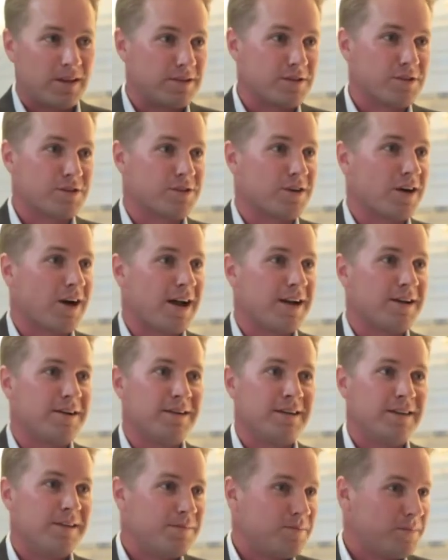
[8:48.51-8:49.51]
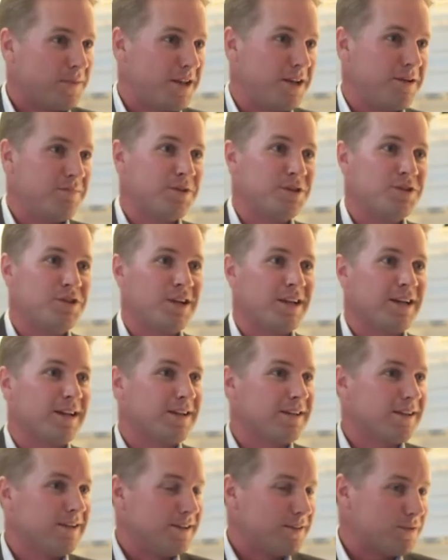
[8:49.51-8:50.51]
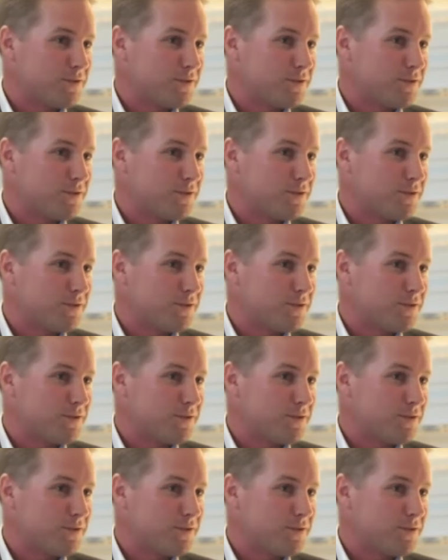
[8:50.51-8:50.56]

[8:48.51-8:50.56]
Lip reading: design, imaging,